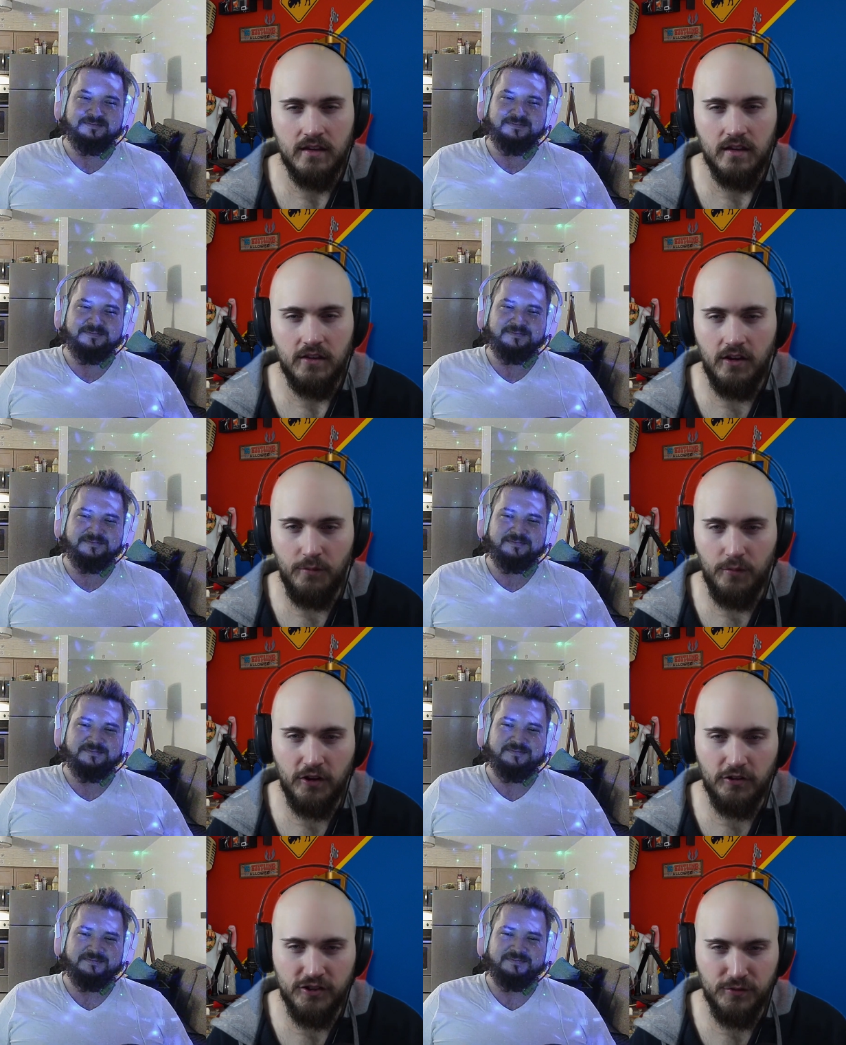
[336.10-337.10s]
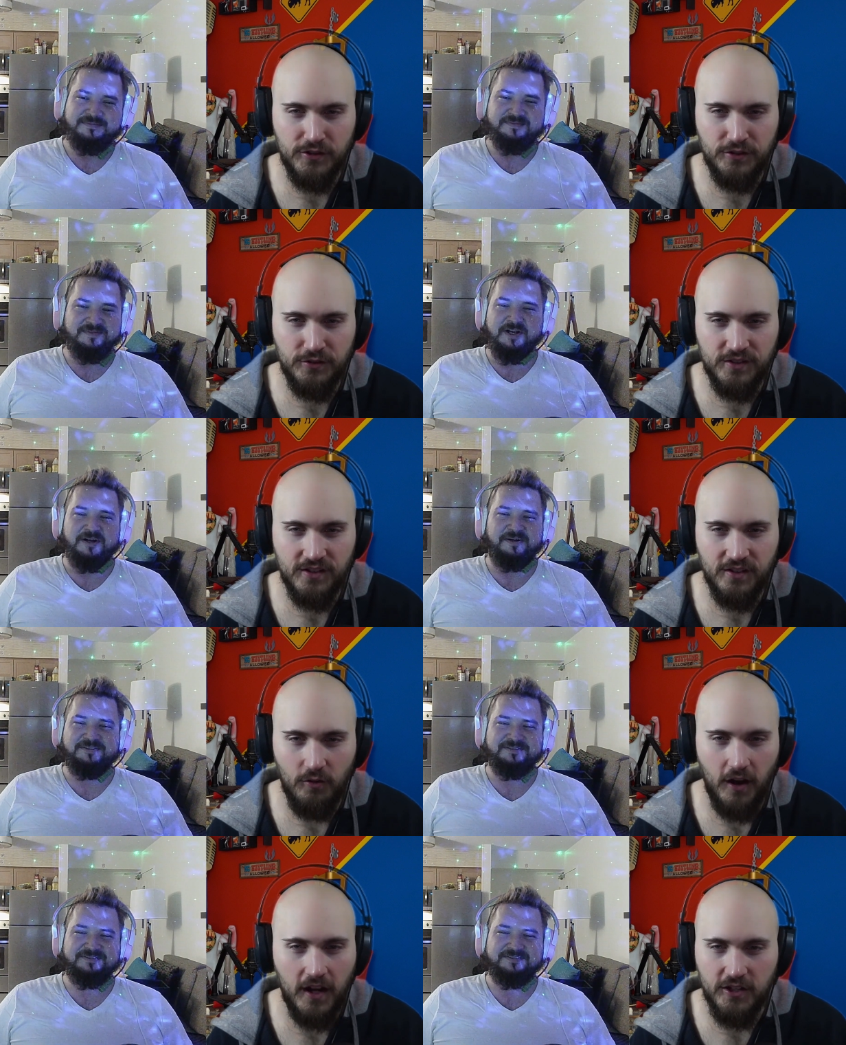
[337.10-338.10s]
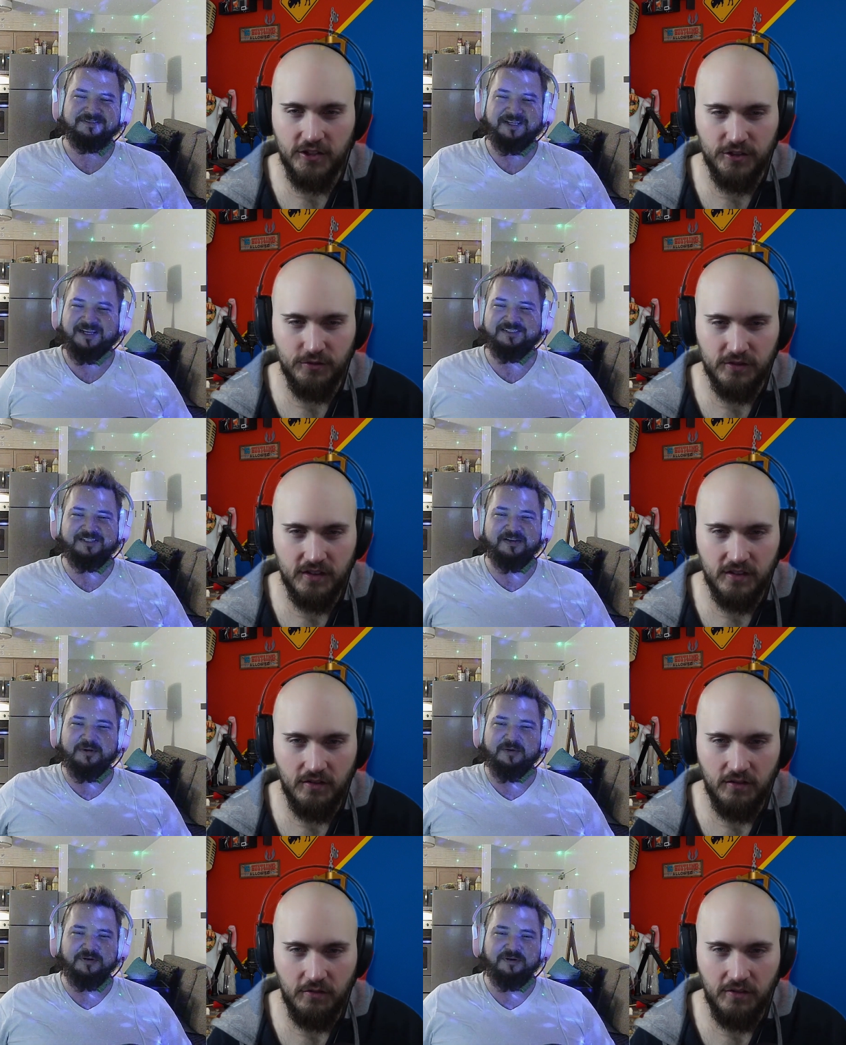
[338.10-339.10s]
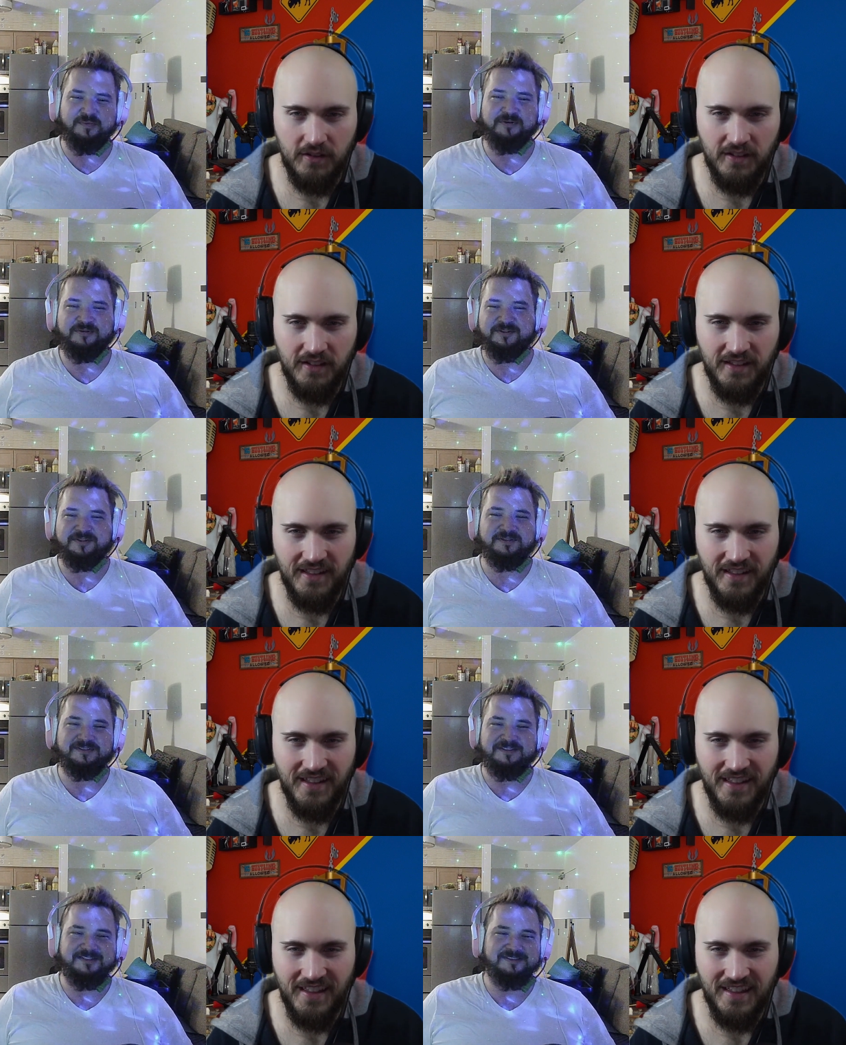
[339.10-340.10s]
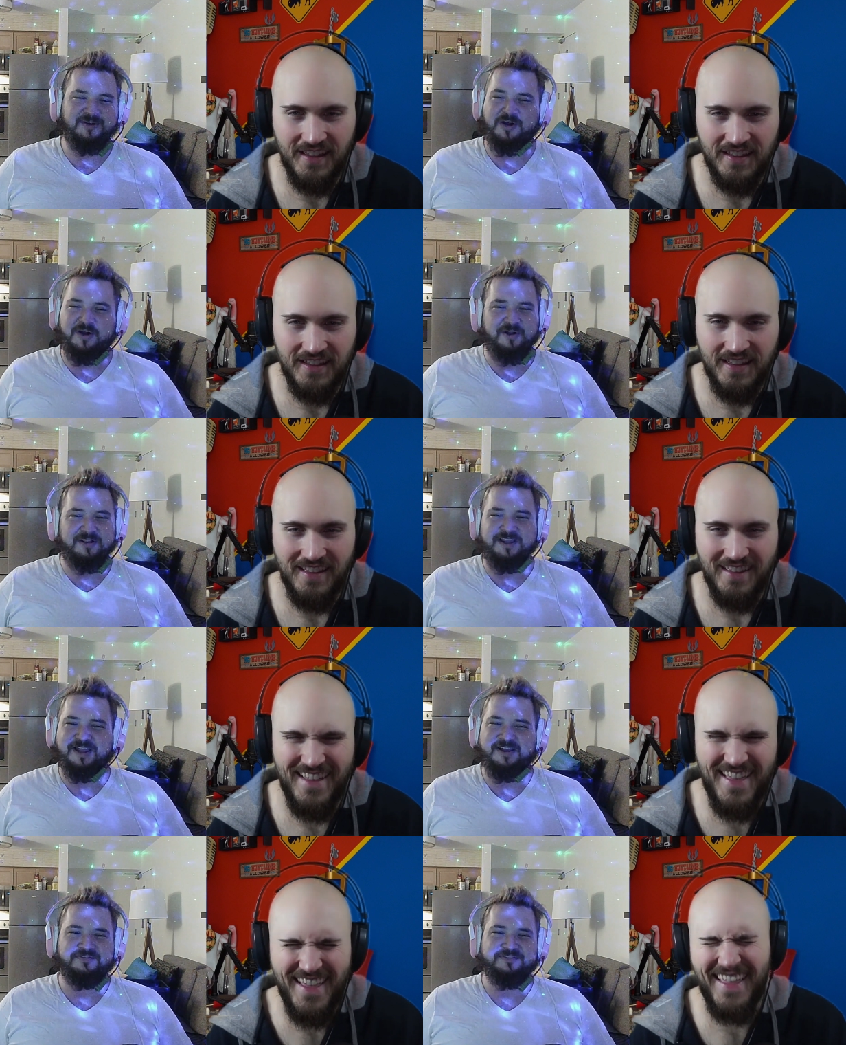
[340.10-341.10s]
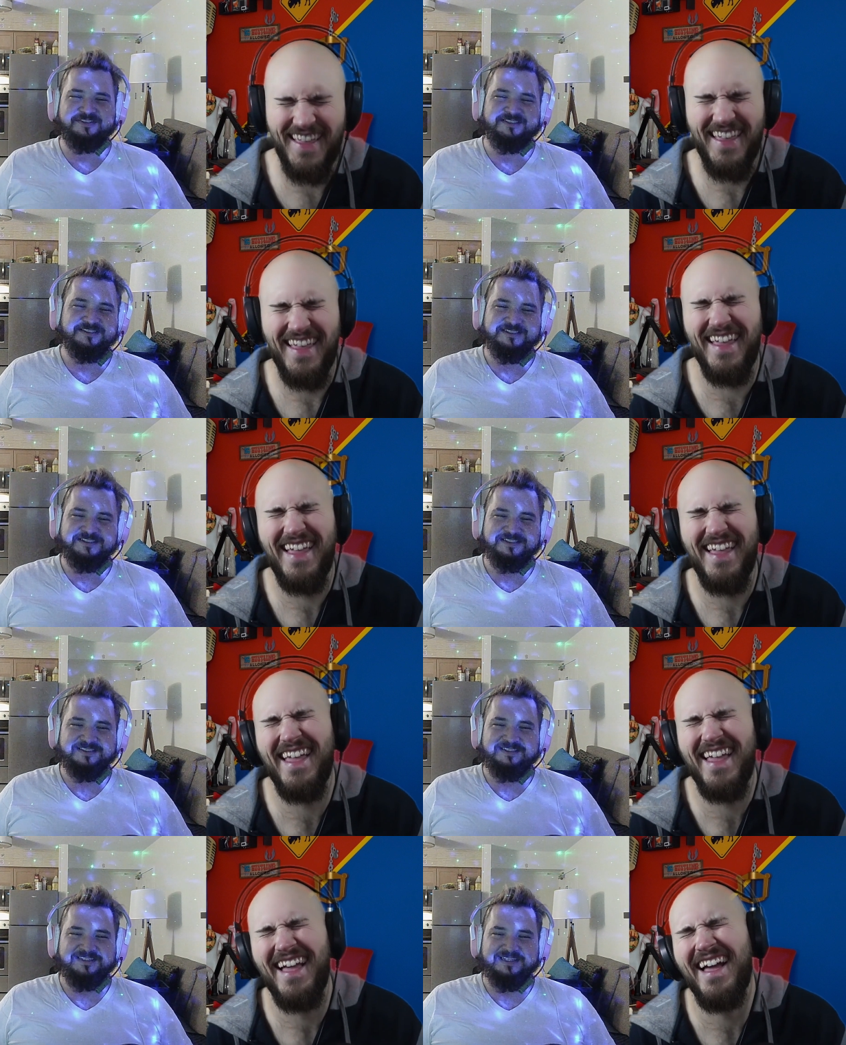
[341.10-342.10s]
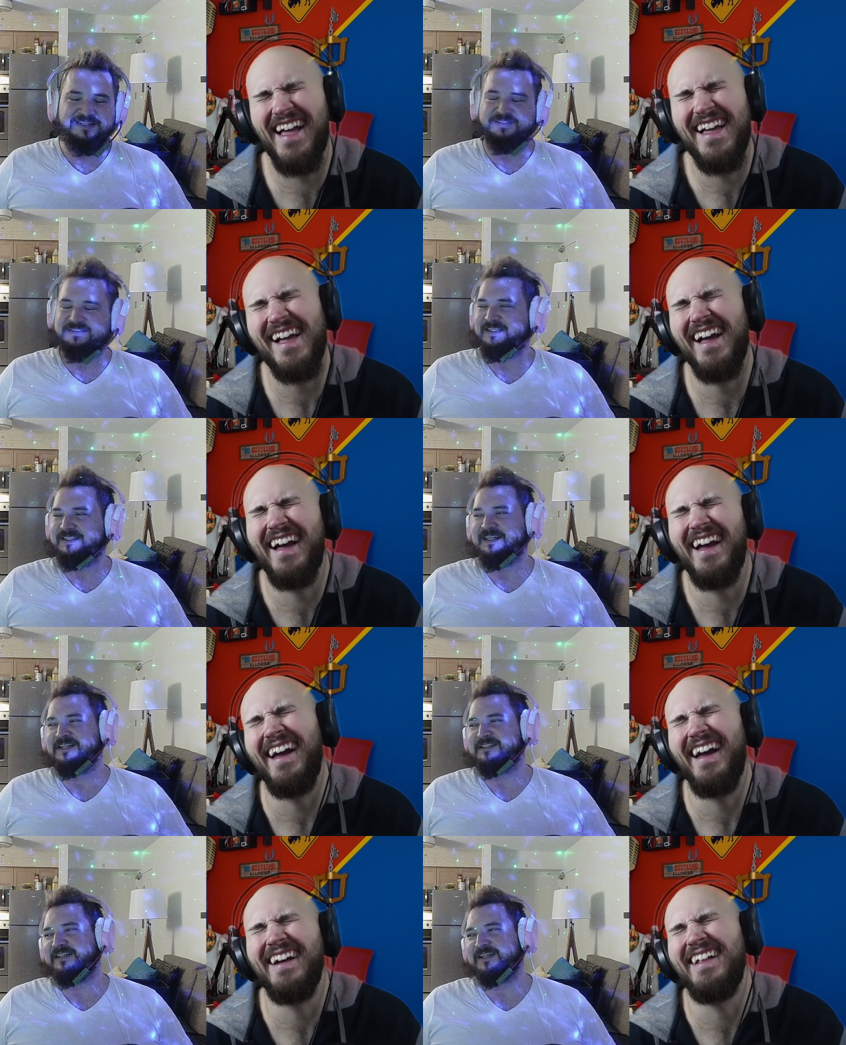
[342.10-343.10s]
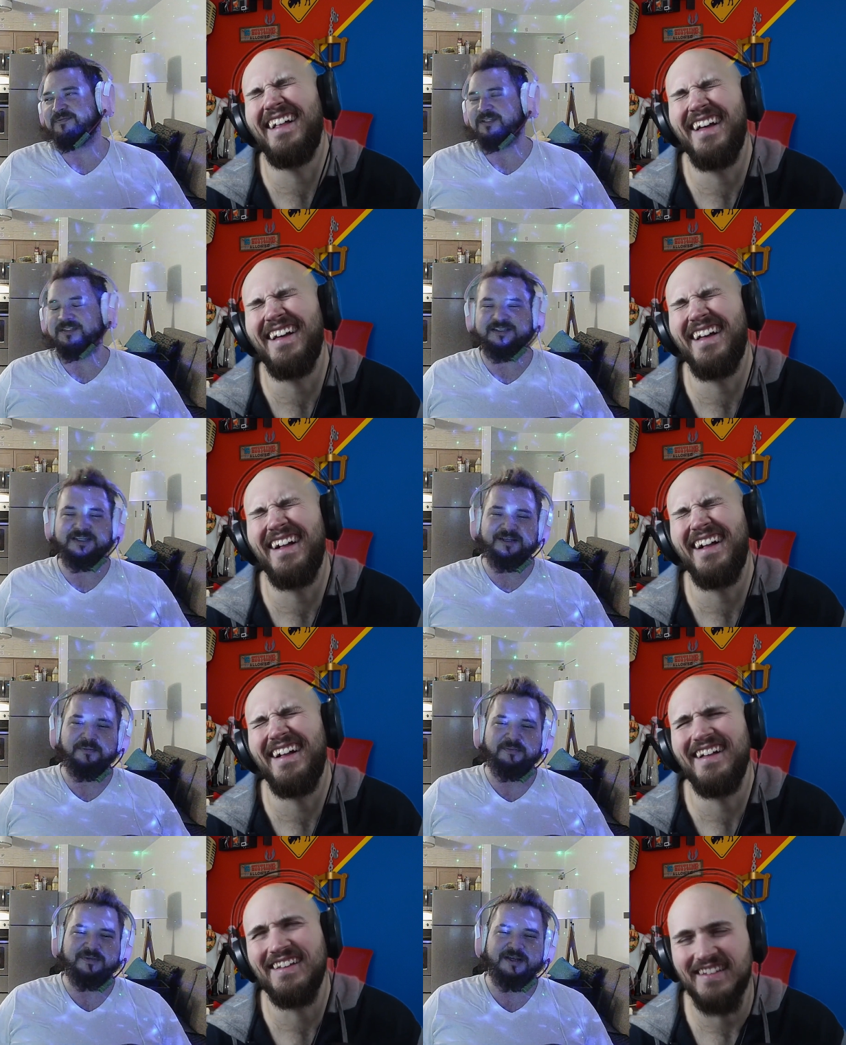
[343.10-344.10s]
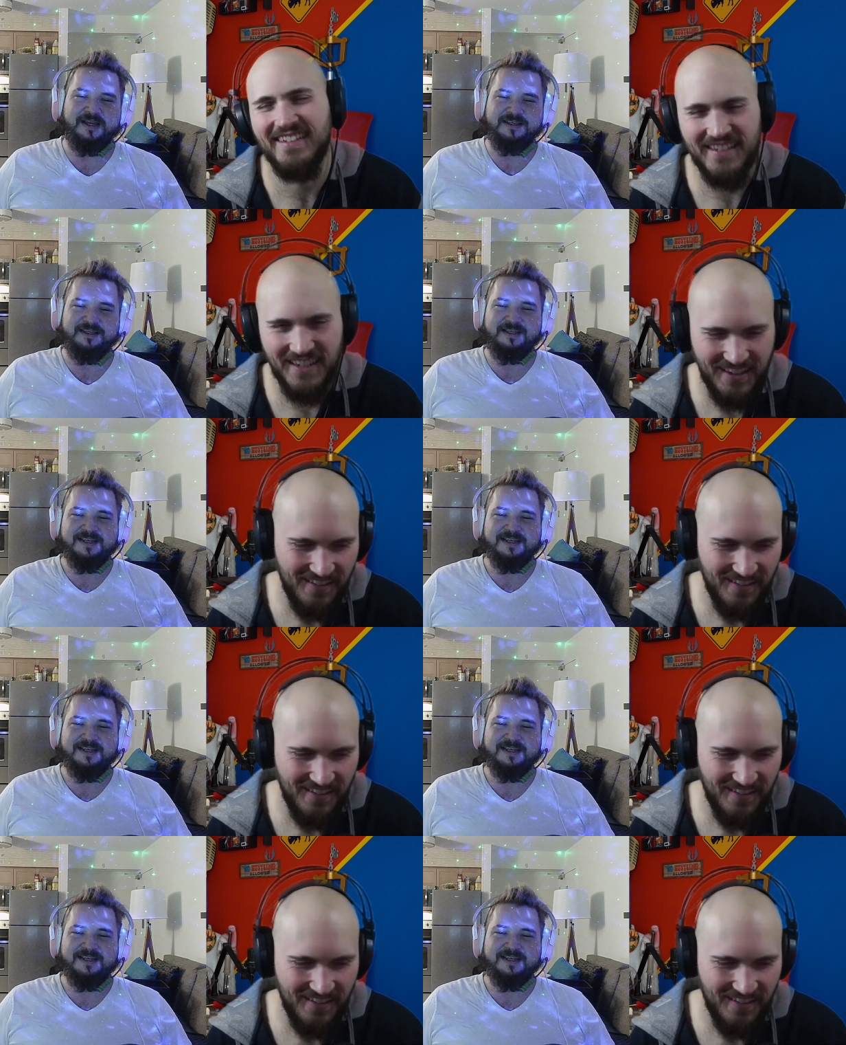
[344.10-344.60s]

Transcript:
Speaker 1: You didn't bring your gym shoes? No. Or any shoes? I just
Speaker 2: have my work boots. That's all I have. and I was like, God damn it. Because I, I,